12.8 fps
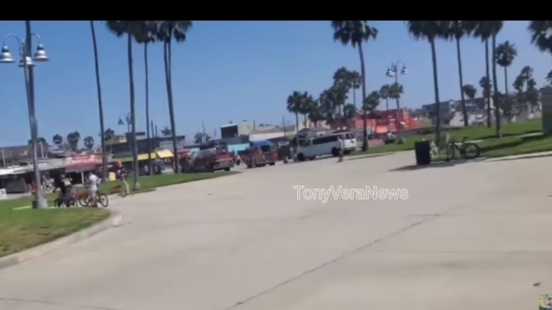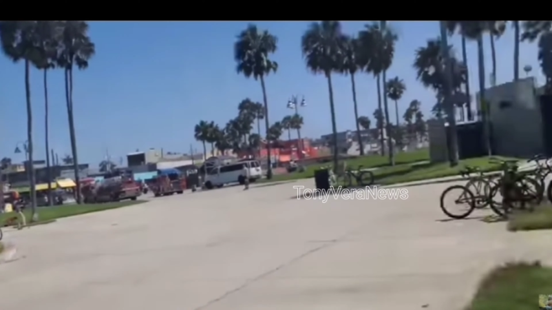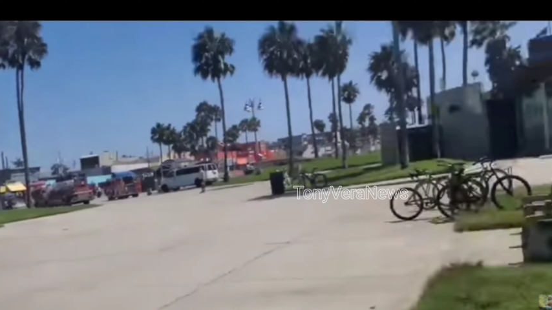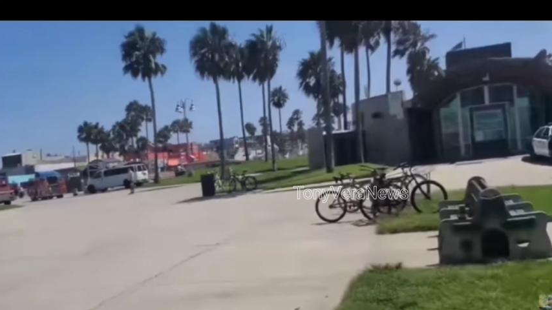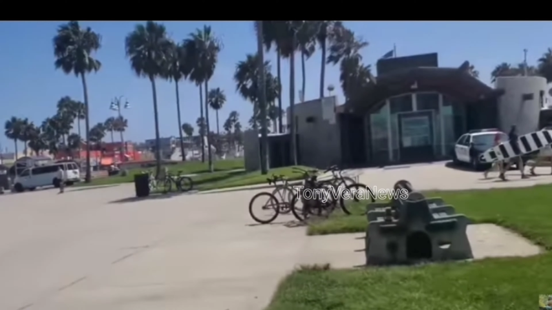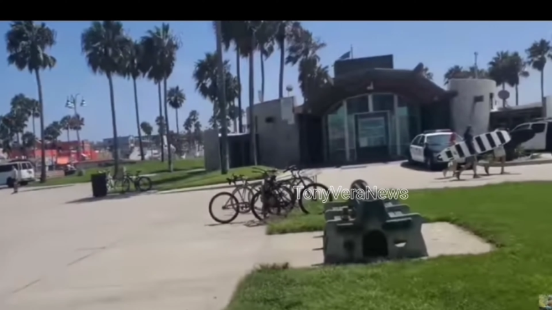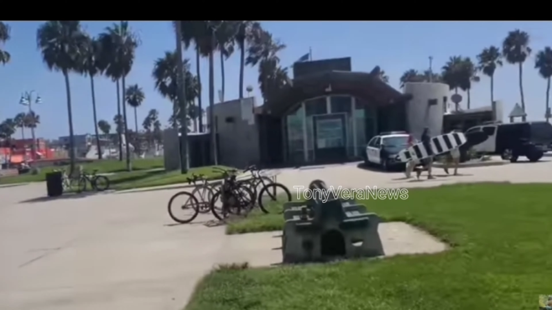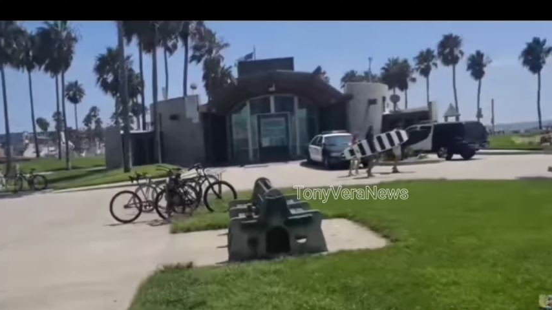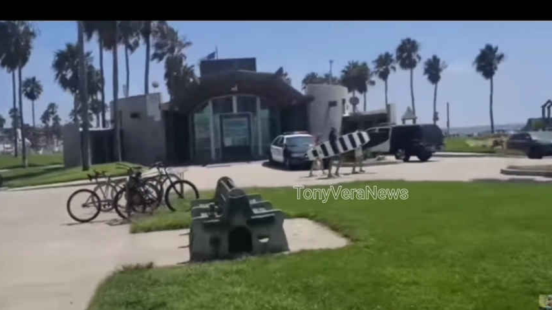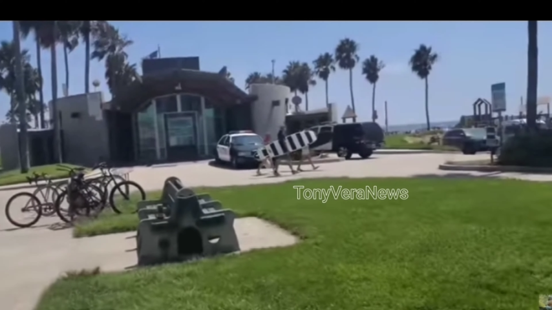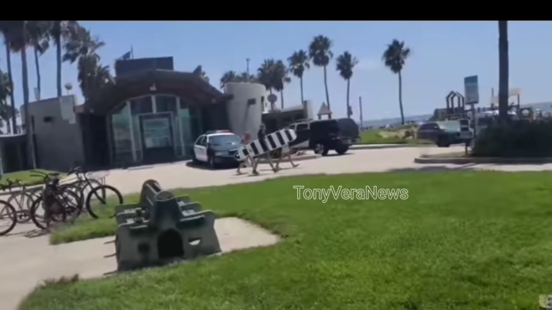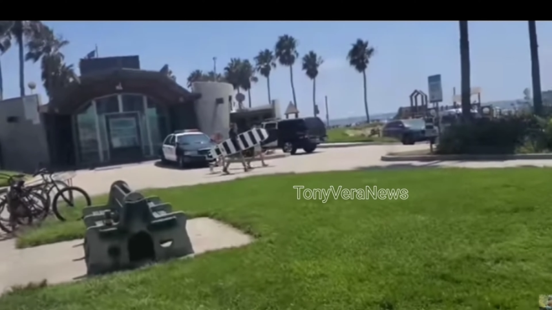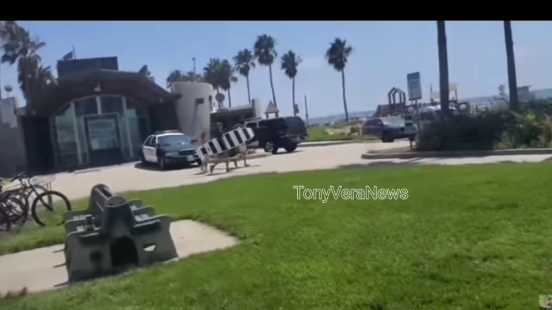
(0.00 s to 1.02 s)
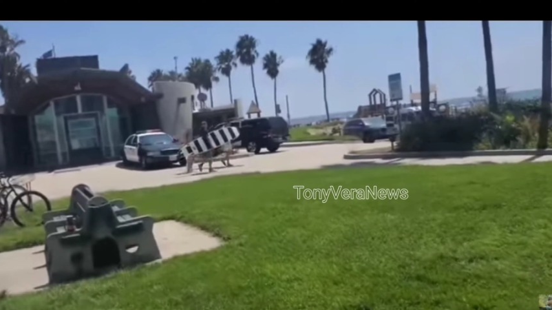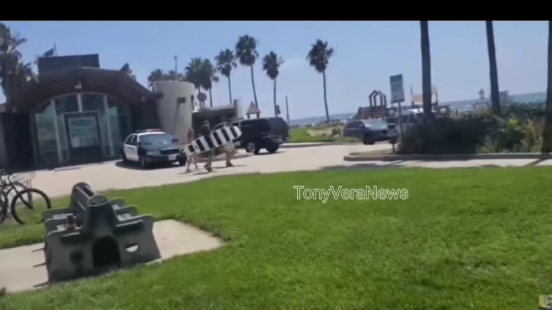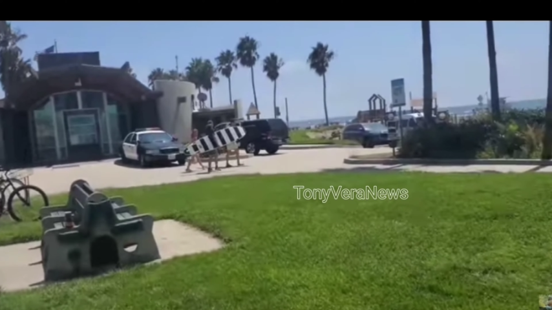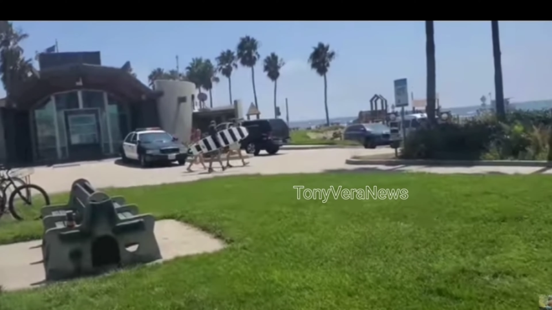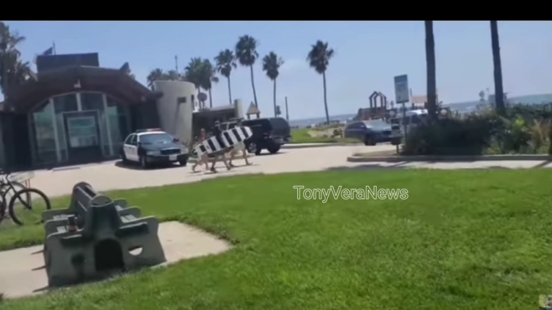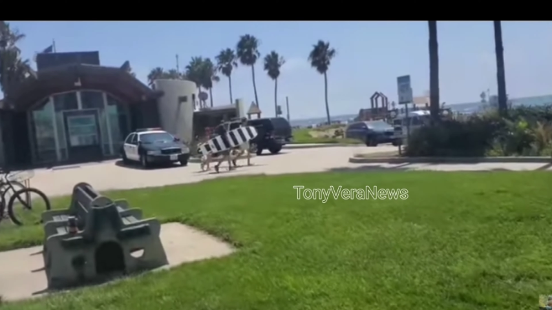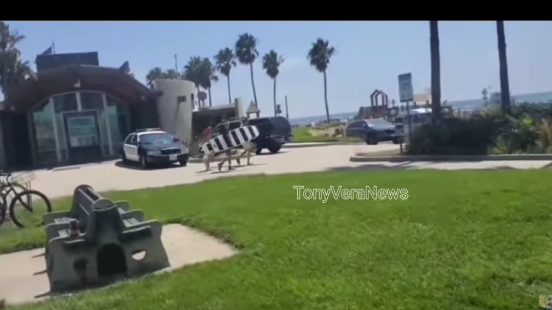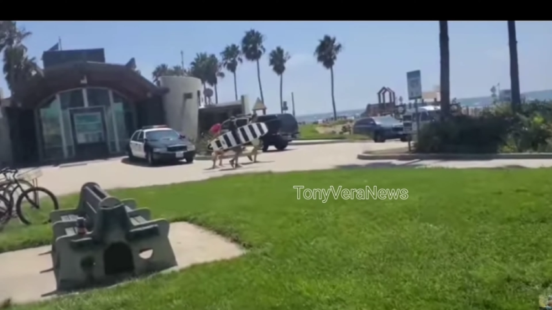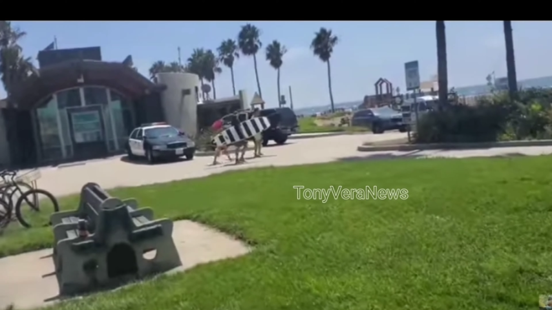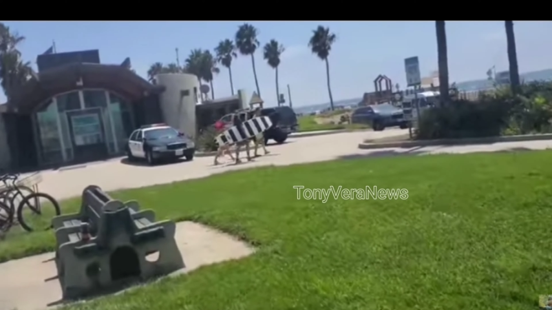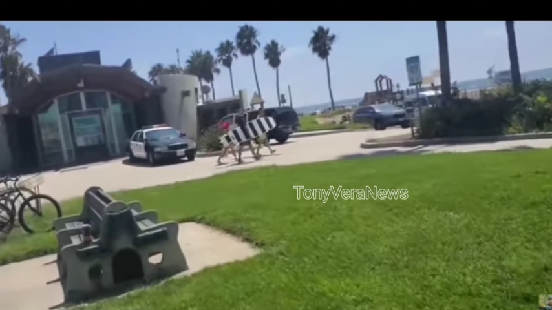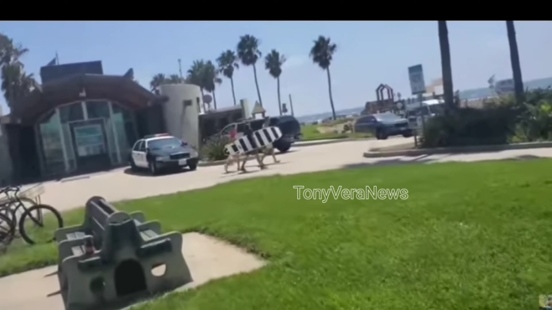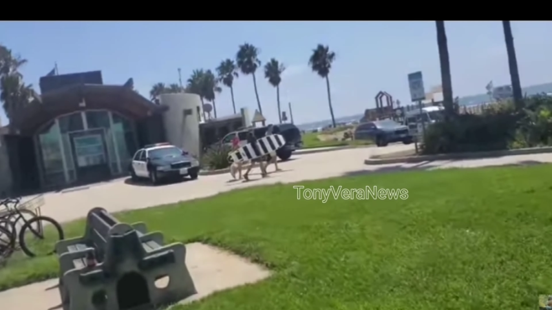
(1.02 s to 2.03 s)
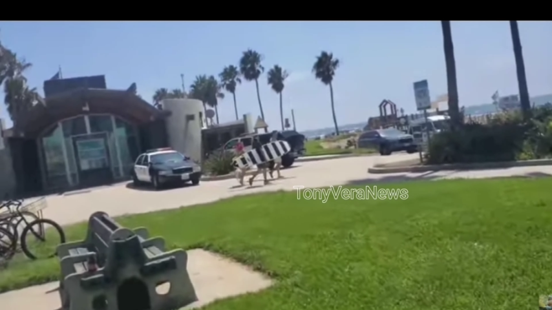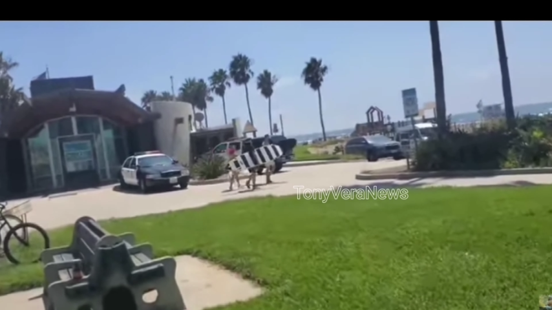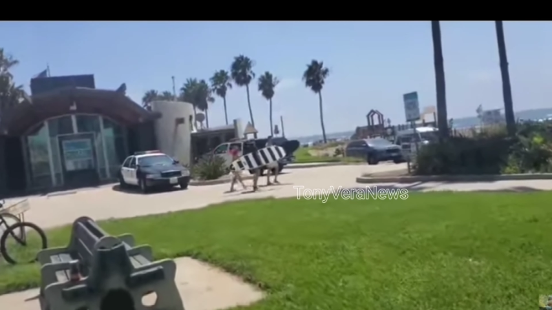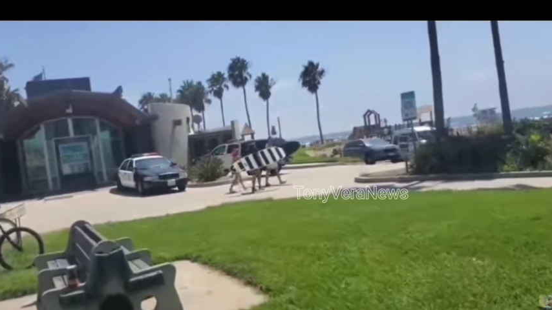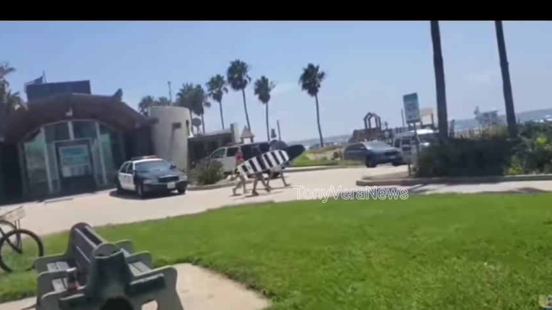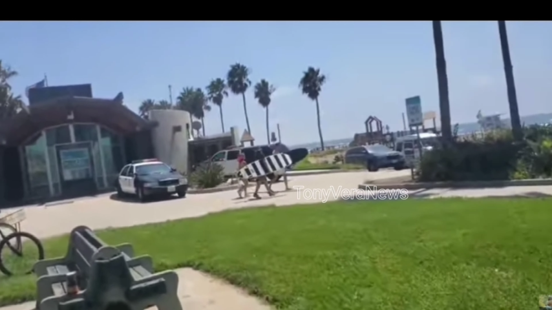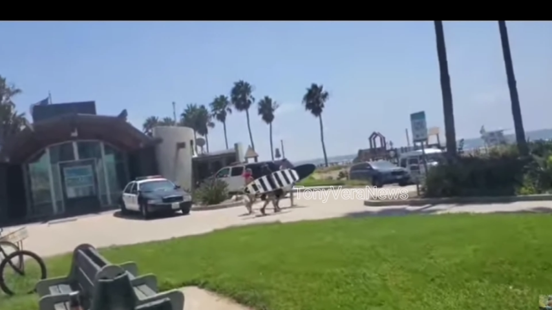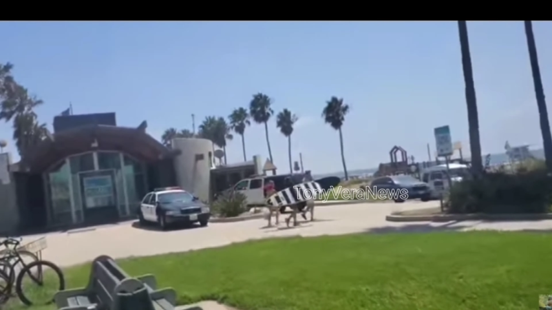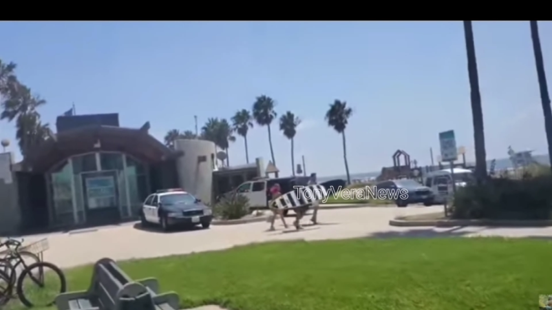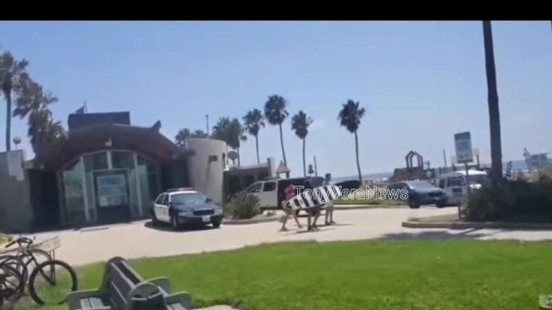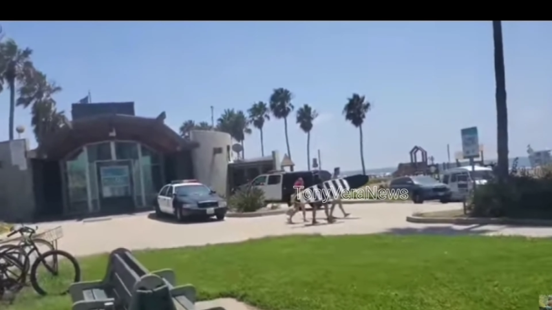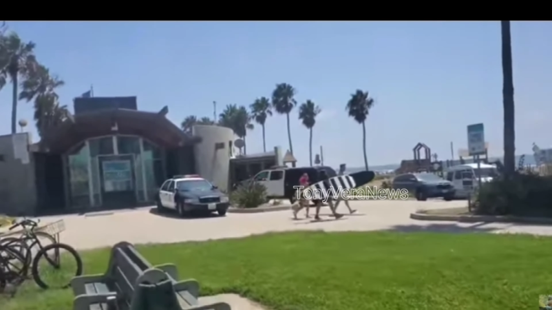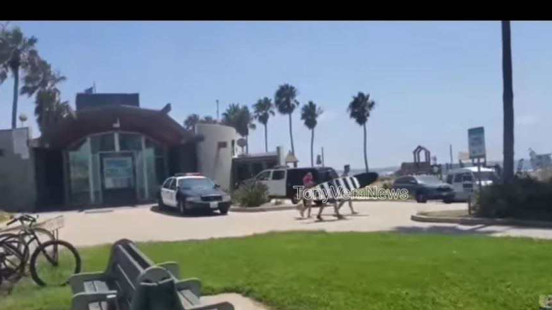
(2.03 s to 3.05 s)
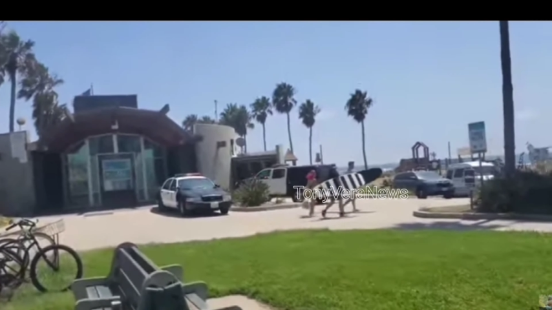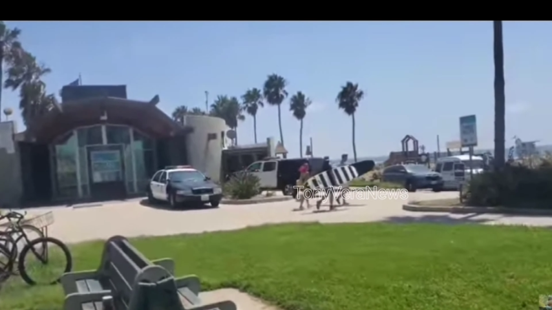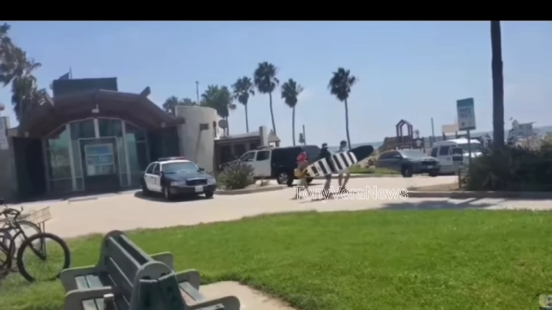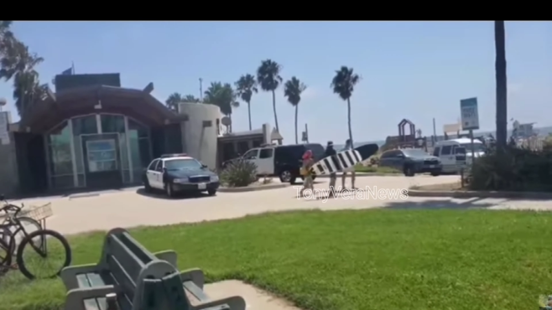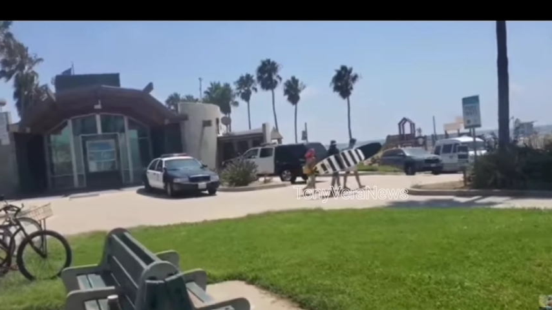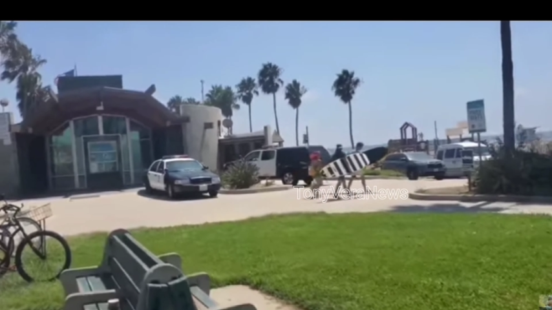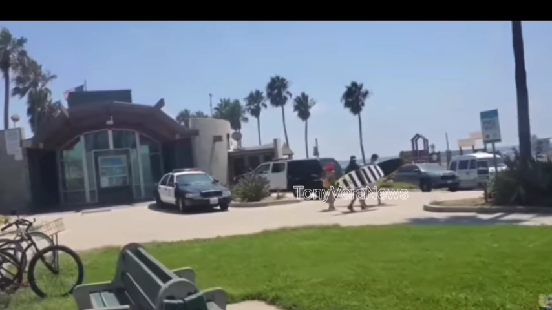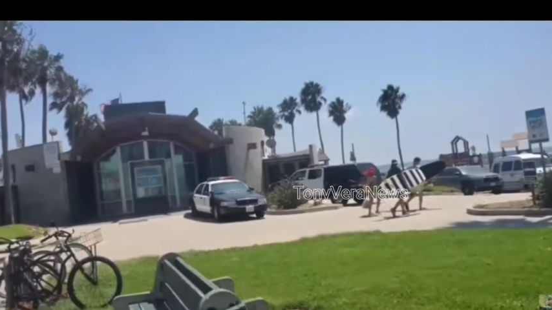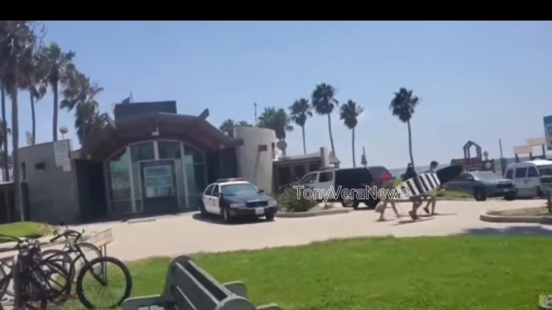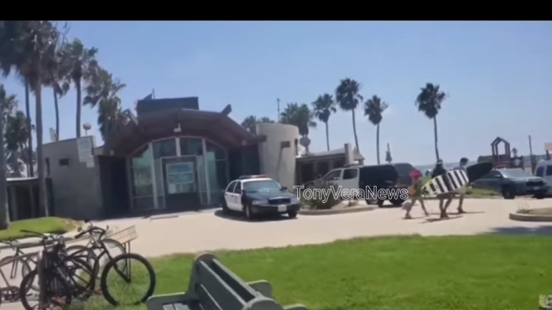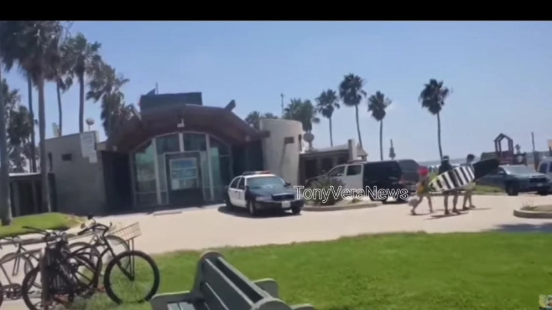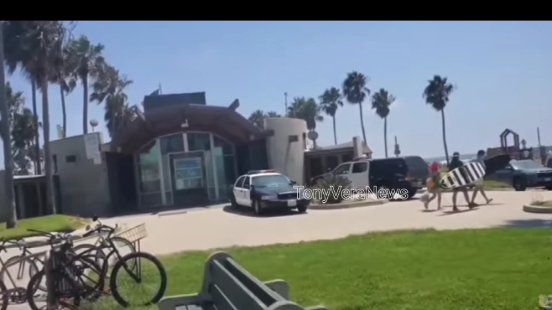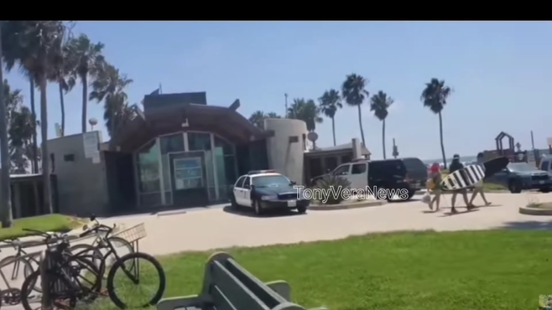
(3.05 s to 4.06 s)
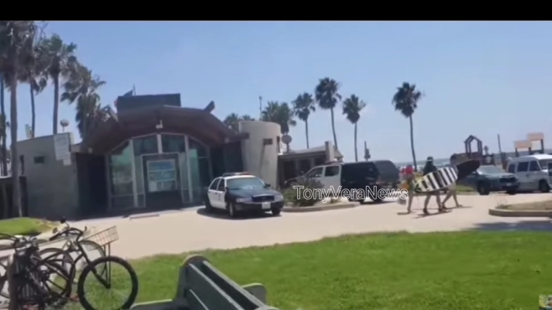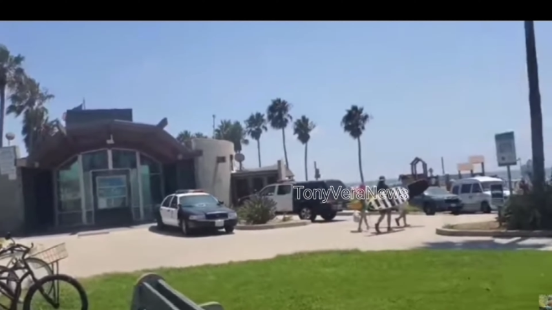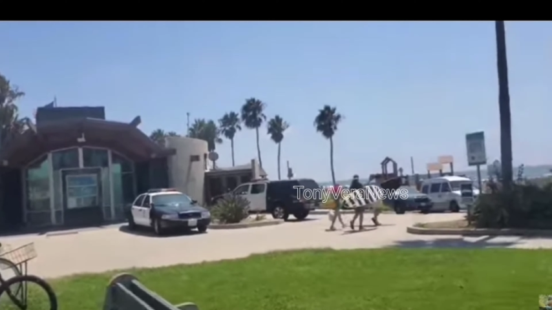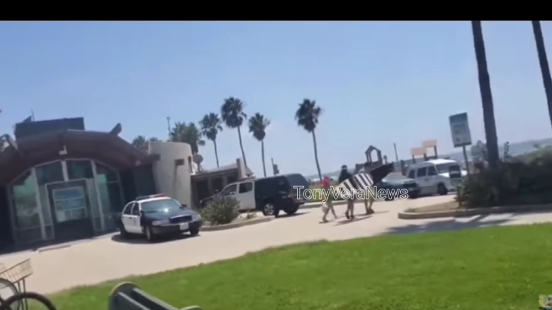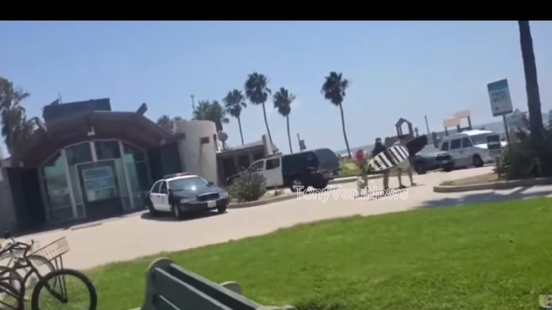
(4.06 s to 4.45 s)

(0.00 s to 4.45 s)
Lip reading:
[unreadable: no face in view]